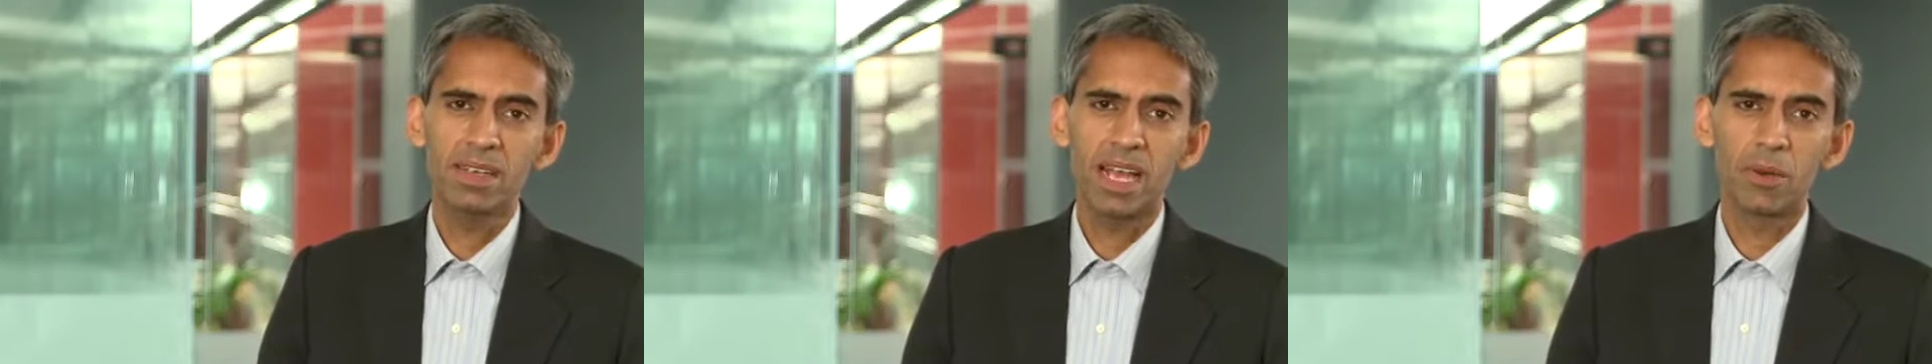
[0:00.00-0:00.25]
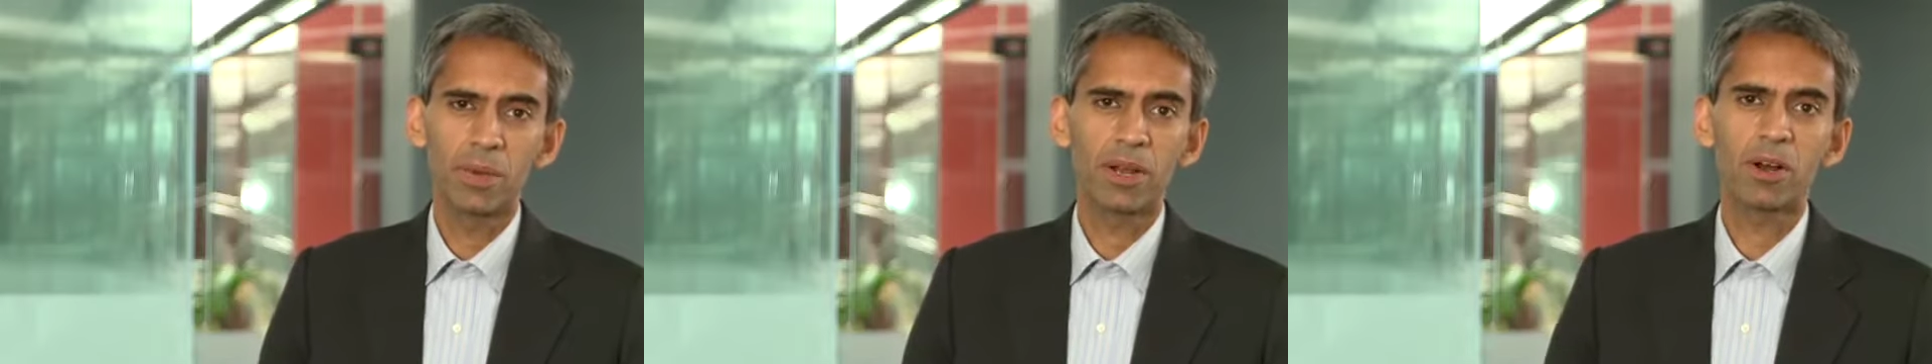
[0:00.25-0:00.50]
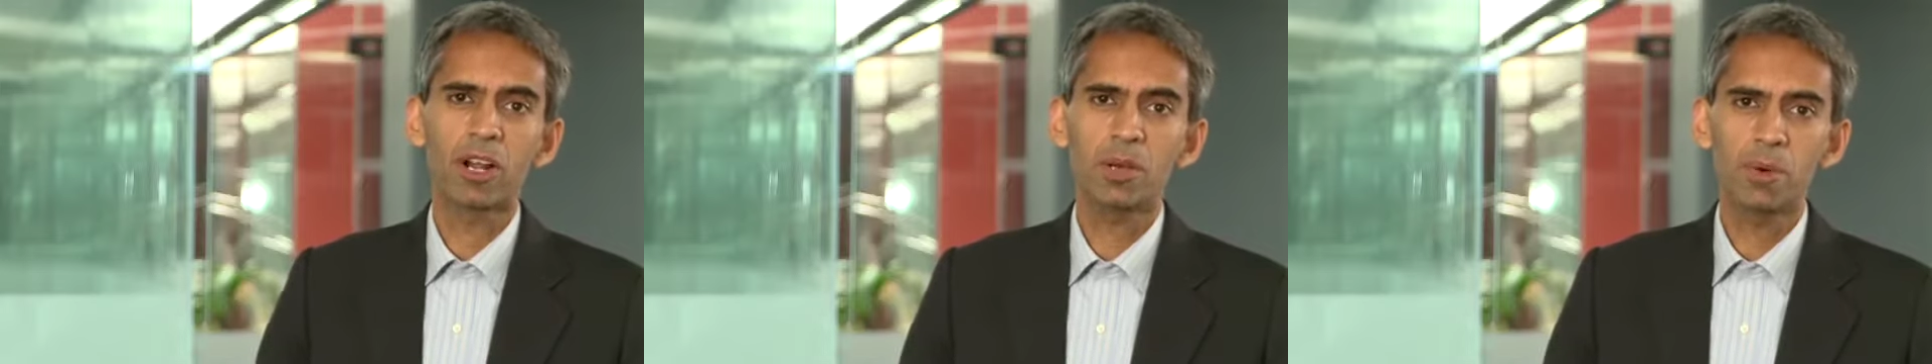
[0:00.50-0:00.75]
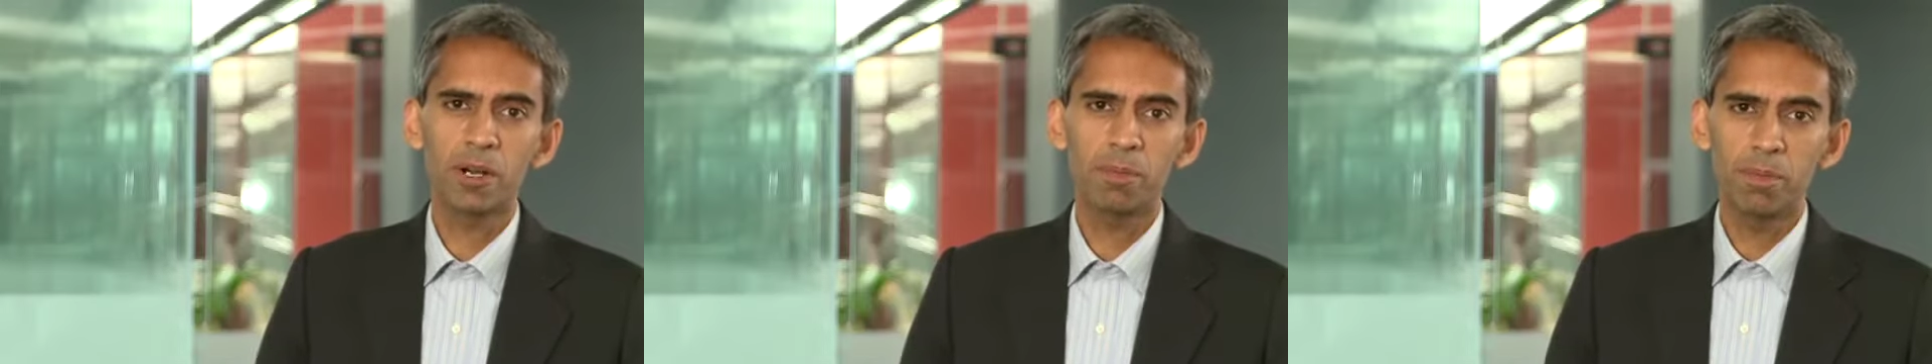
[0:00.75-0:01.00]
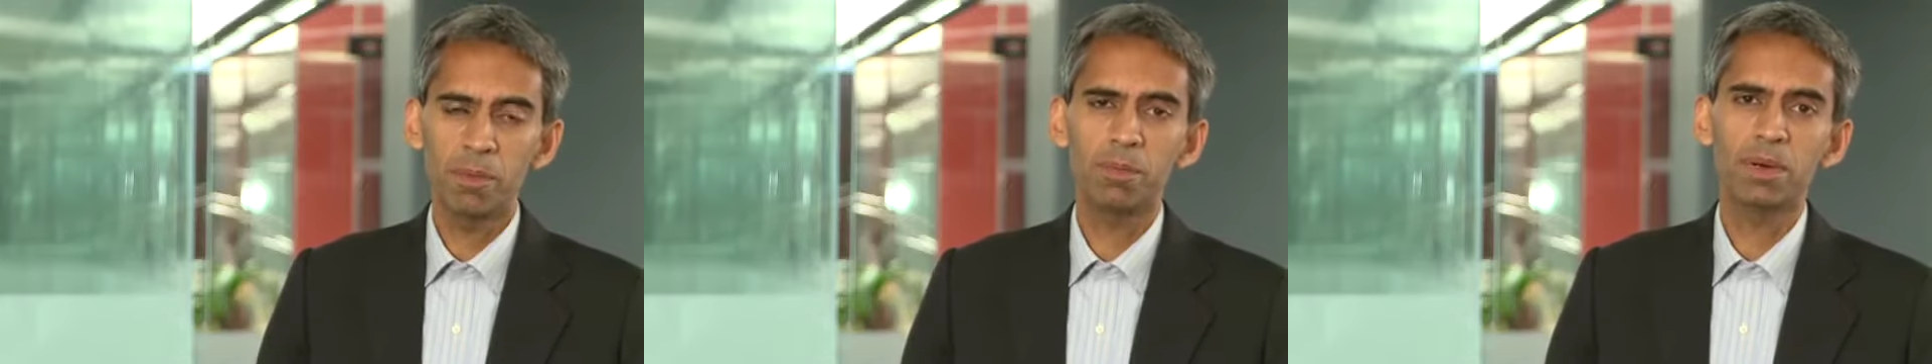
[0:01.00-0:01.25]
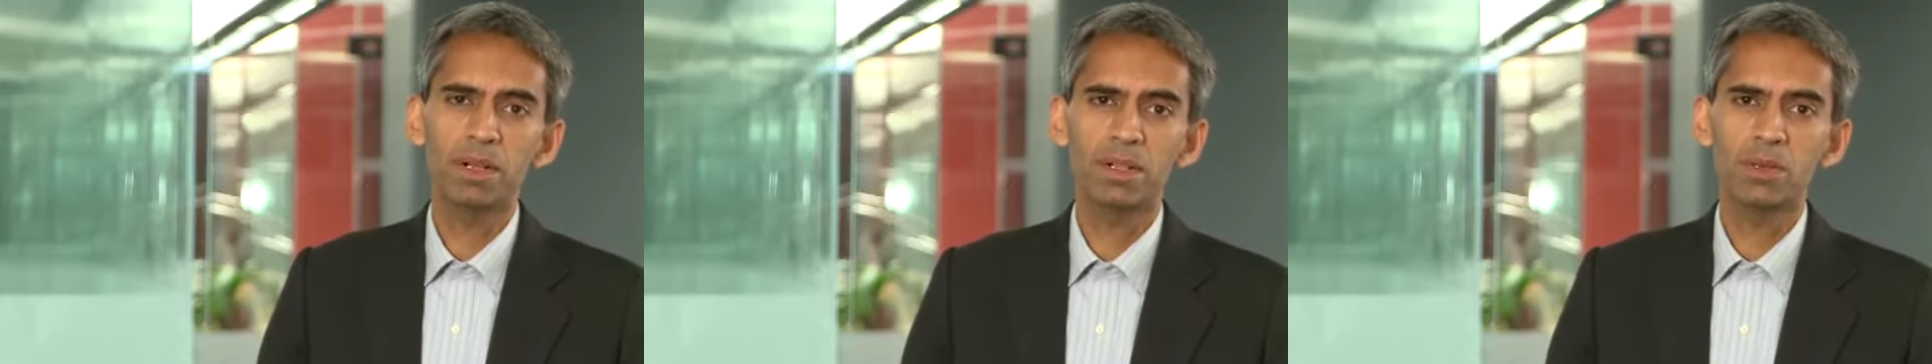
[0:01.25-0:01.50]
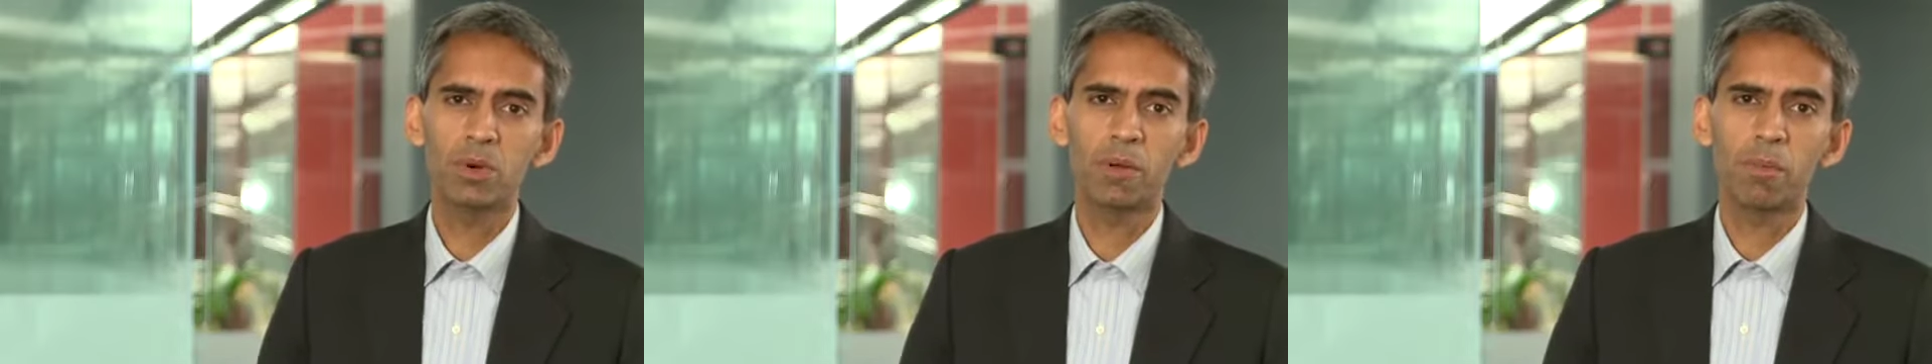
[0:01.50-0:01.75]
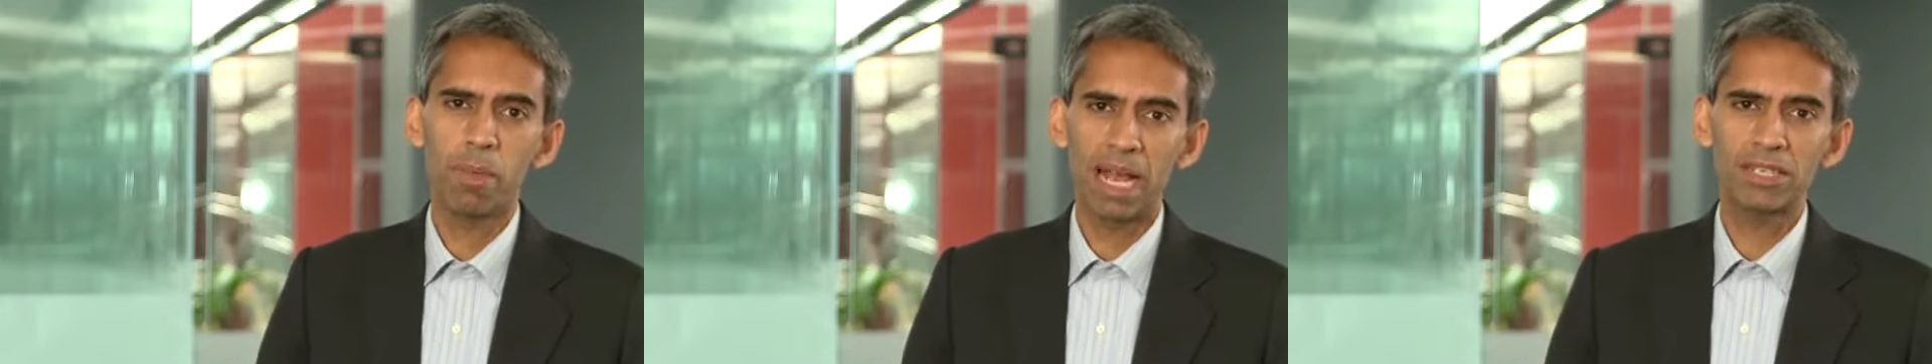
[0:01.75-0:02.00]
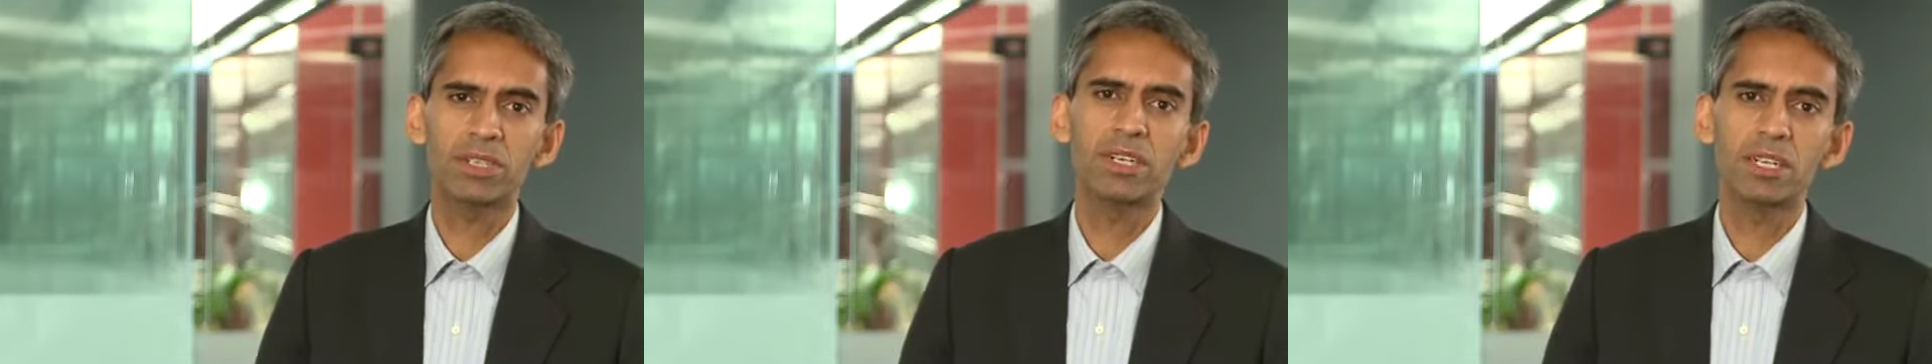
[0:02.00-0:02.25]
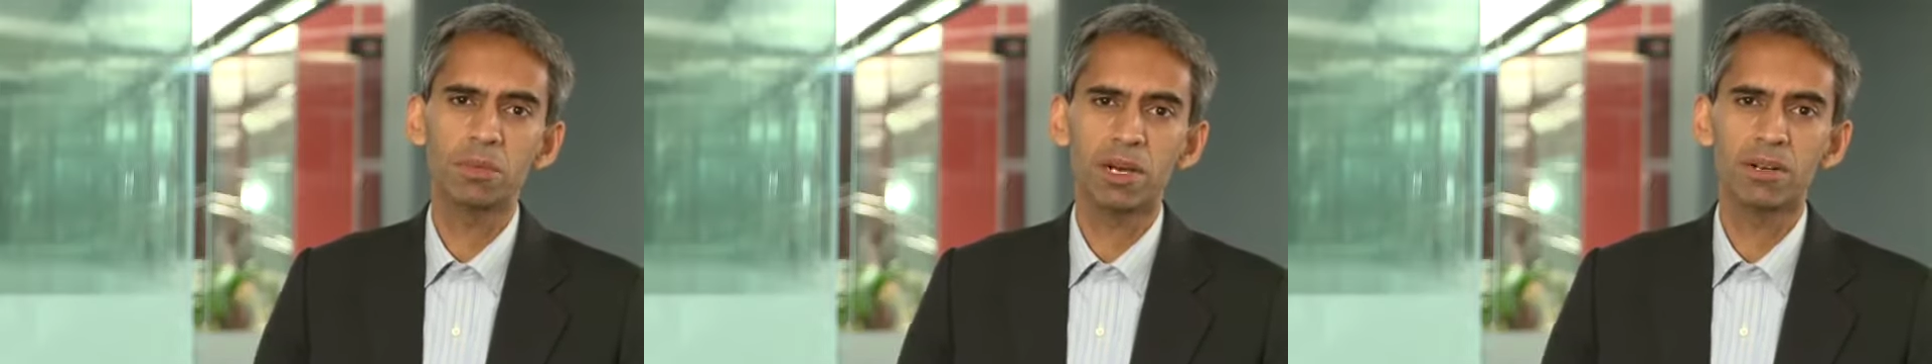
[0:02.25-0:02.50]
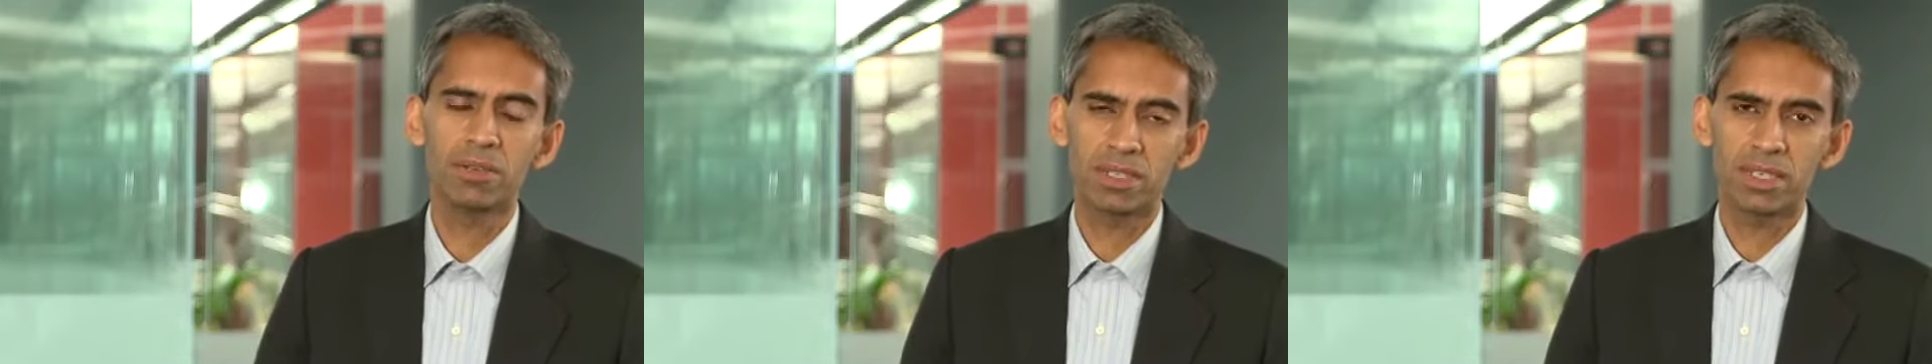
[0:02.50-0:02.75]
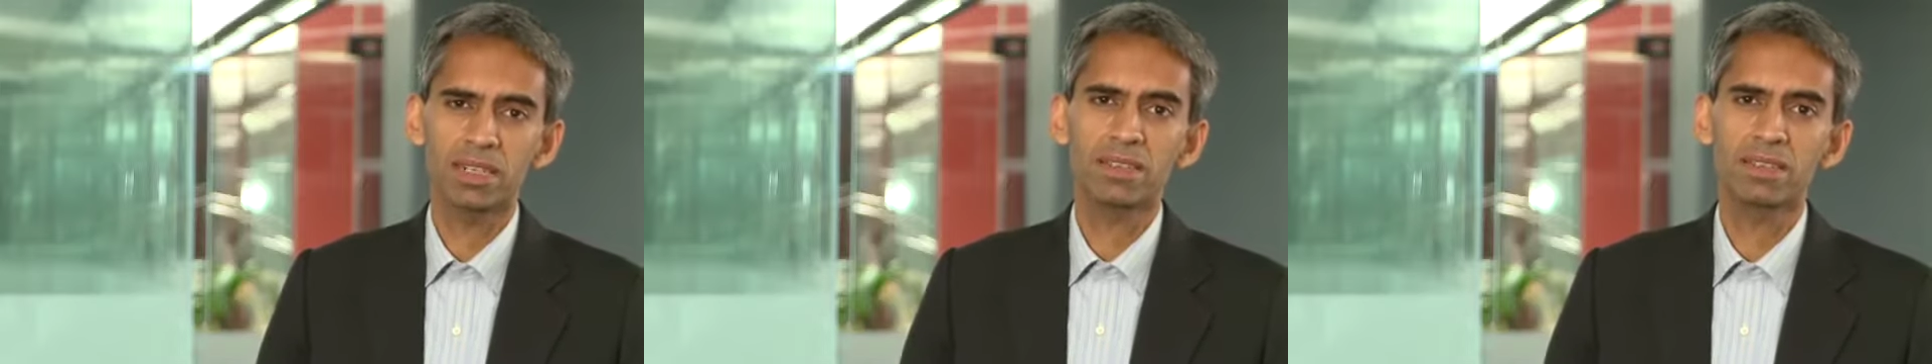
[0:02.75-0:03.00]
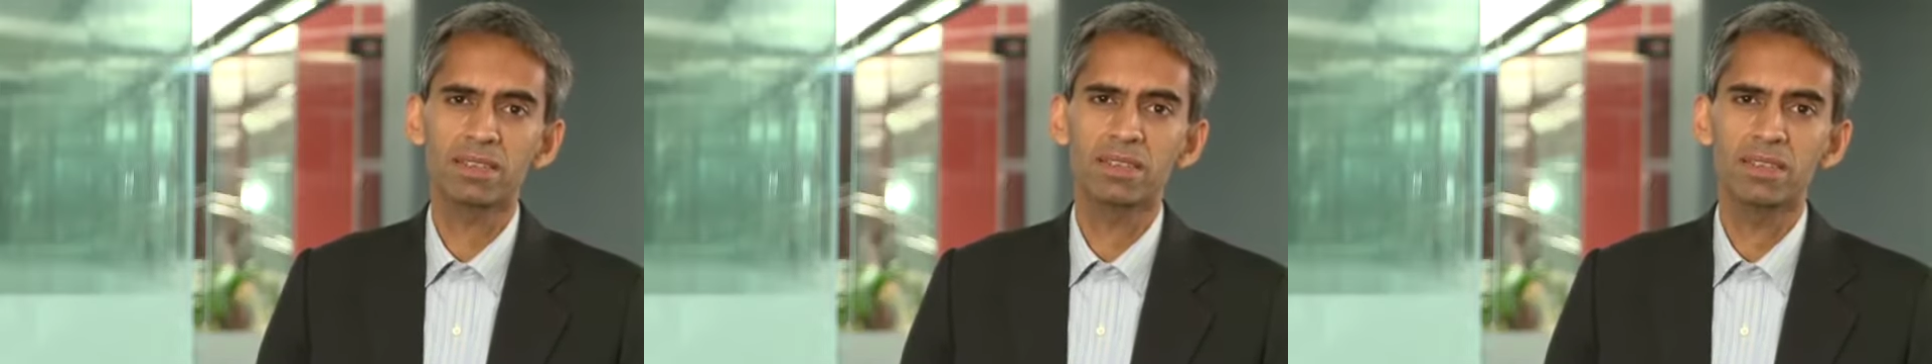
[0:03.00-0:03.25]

and we are all about people who are passionate about results.